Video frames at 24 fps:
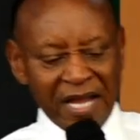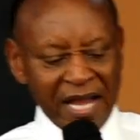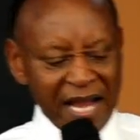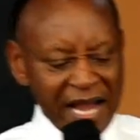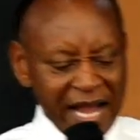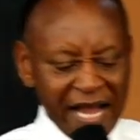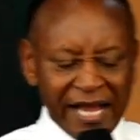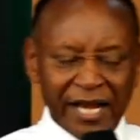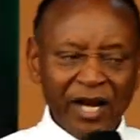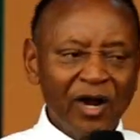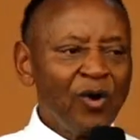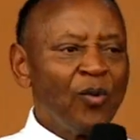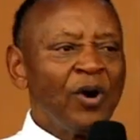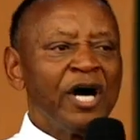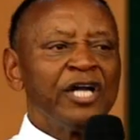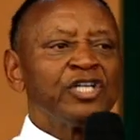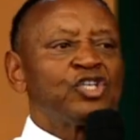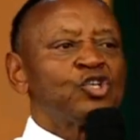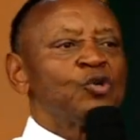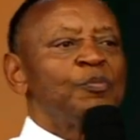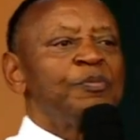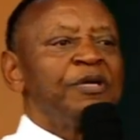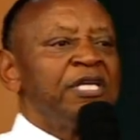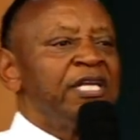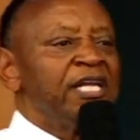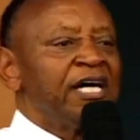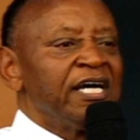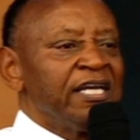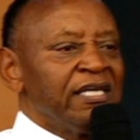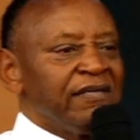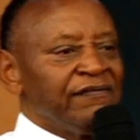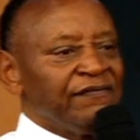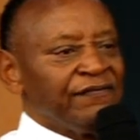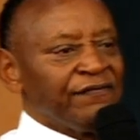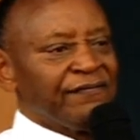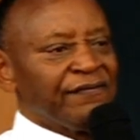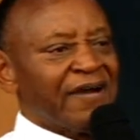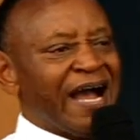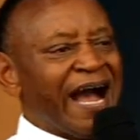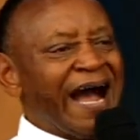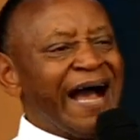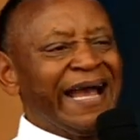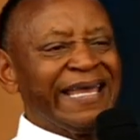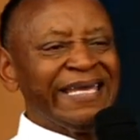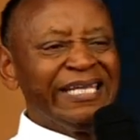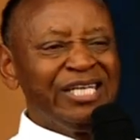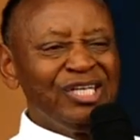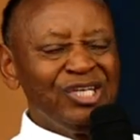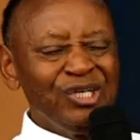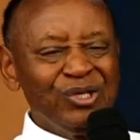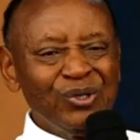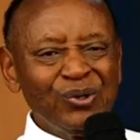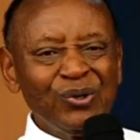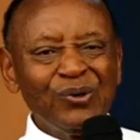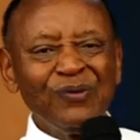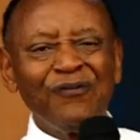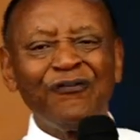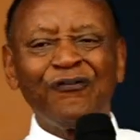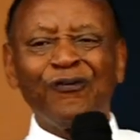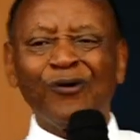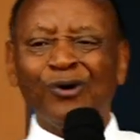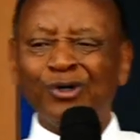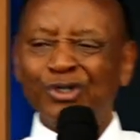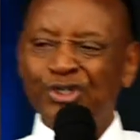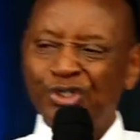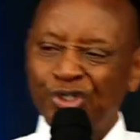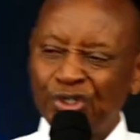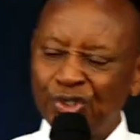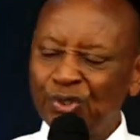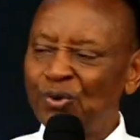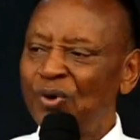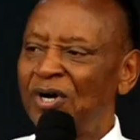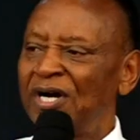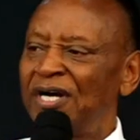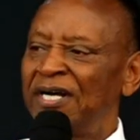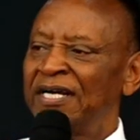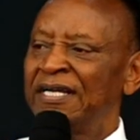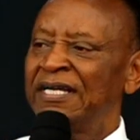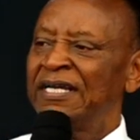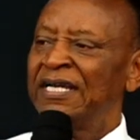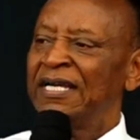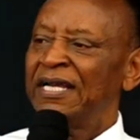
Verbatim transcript: I don't want to be naive. I know for sure